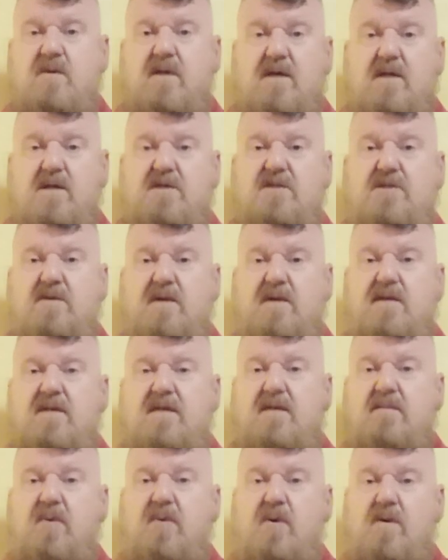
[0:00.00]
illustrate the
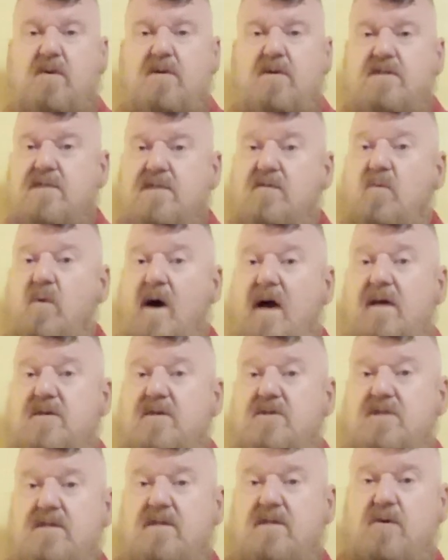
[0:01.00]
importance of why you
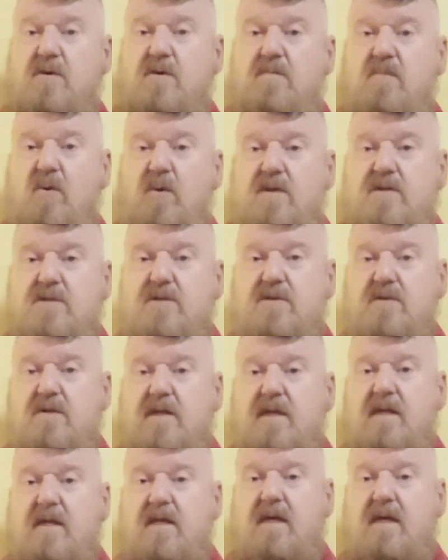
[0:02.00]
should learn point shooting.